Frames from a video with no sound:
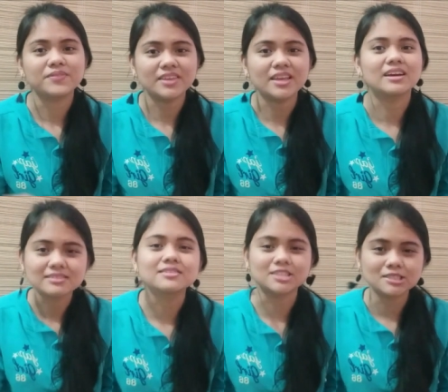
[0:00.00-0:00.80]
Yeah,
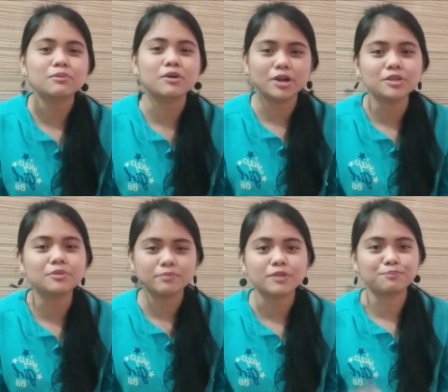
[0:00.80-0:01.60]
that's one of
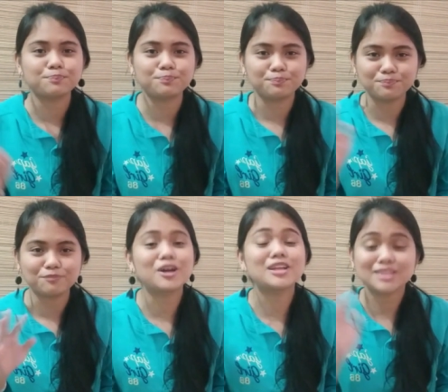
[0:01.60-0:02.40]
the
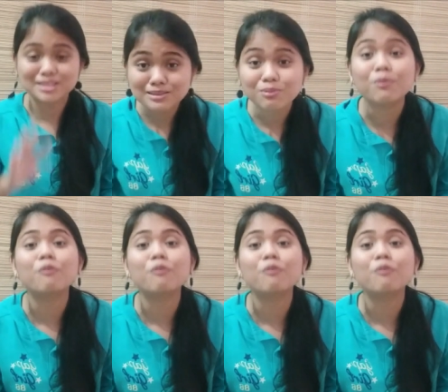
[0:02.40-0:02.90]
but that's